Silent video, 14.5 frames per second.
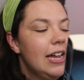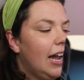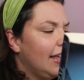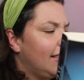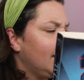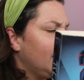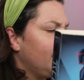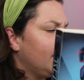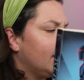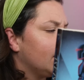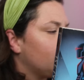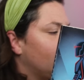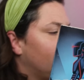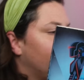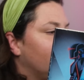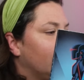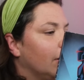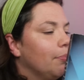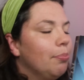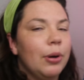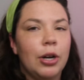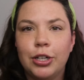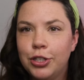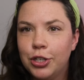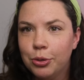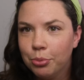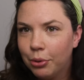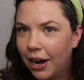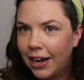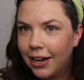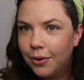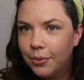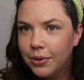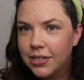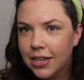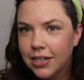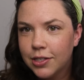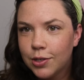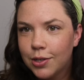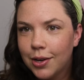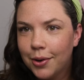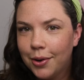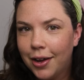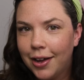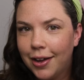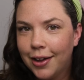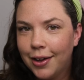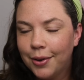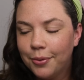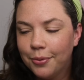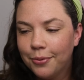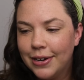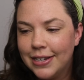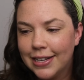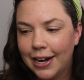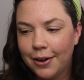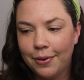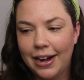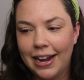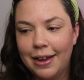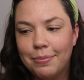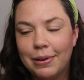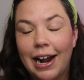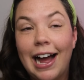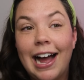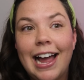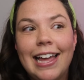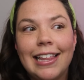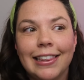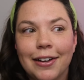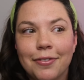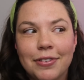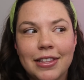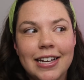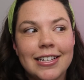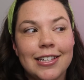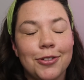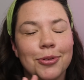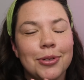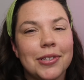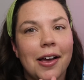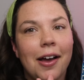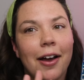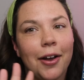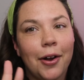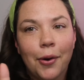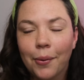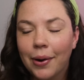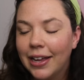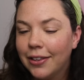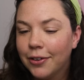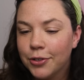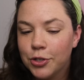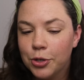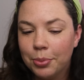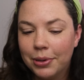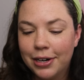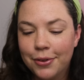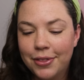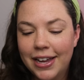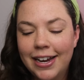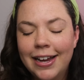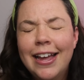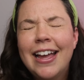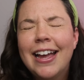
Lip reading: I think I read this one for booktube rec was its reason I read it, but I loved this. This was a great little superhero thing.